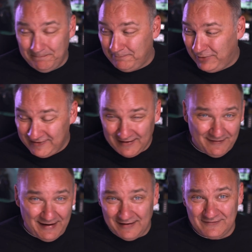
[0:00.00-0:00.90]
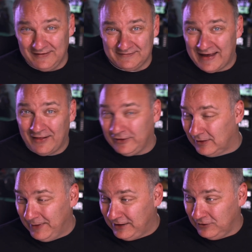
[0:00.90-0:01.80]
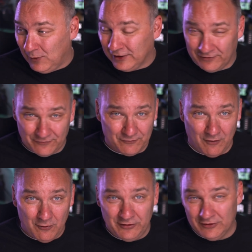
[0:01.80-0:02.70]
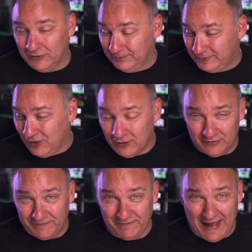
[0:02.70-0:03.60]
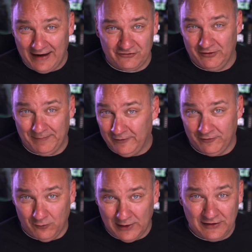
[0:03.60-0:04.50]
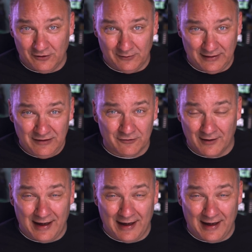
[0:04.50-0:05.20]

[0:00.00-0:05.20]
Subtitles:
But the Elite isn't exactly going to make you want to throw your current flagship out the window either.